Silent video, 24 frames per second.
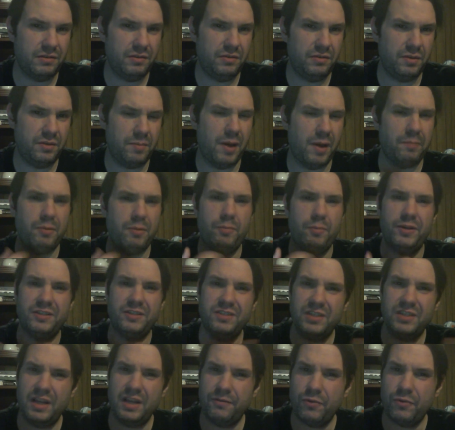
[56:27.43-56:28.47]

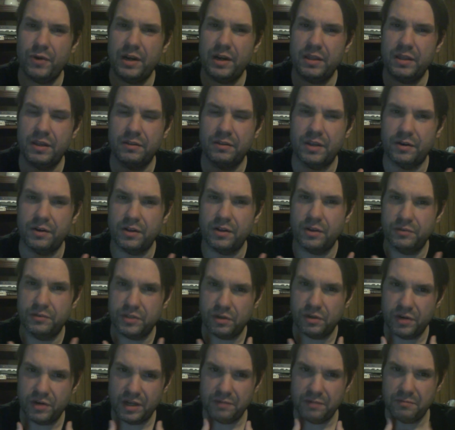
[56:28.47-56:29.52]
propensity for anything that
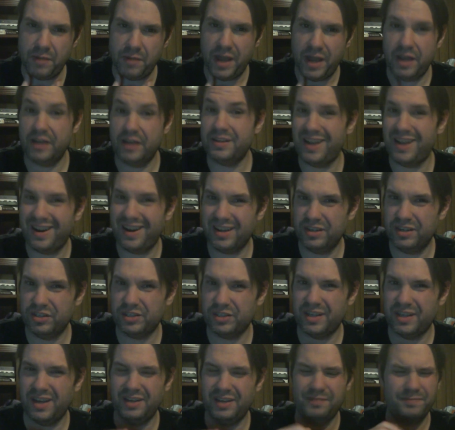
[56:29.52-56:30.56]
concerning my Italian
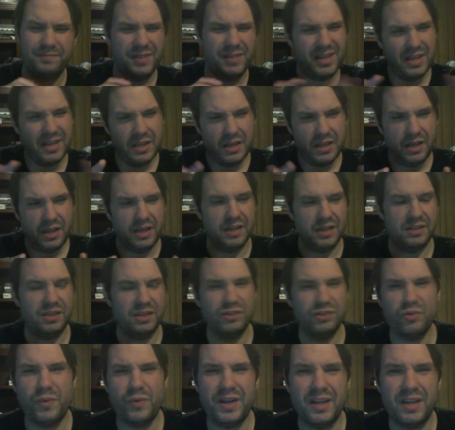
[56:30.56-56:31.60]
side, it
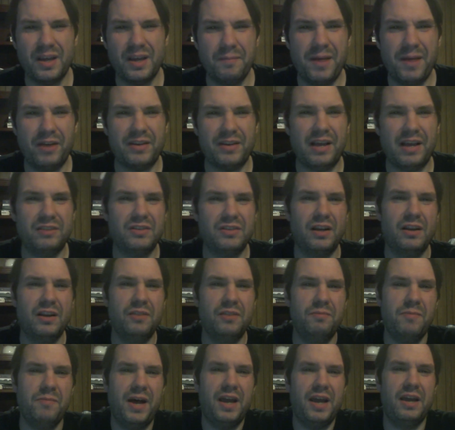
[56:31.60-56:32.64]
doesn't really come out outside
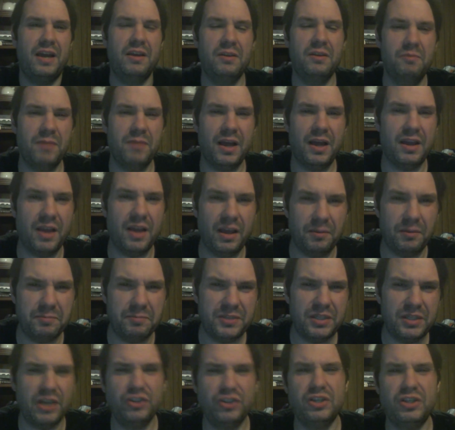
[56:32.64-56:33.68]
of my
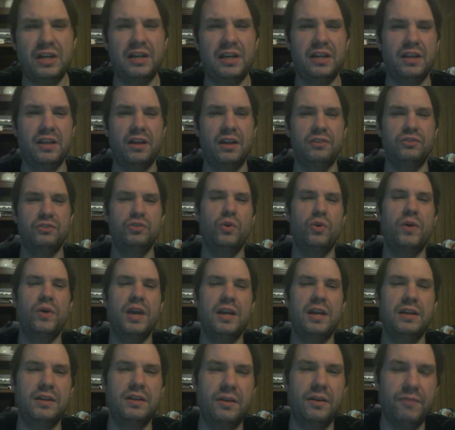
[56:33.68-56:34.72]
obsession
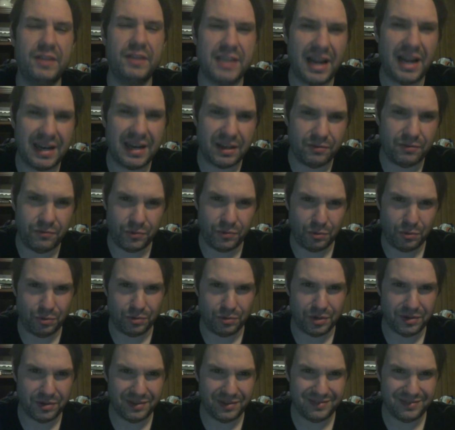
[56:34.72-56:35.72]
enjoying of Italian food.